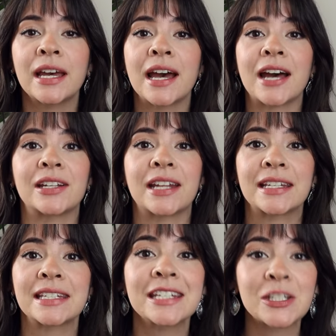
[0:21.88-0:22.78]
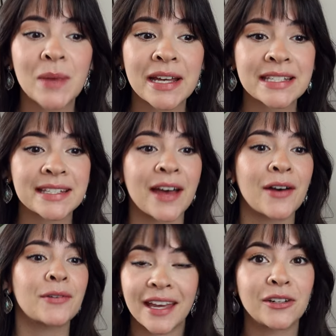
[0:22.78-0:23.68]
How did I teach
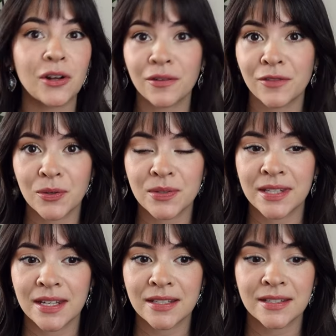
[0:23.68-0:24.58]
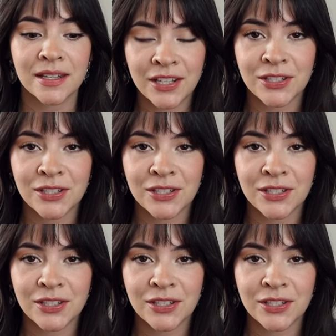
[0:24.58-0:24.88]
myself? And all of those things.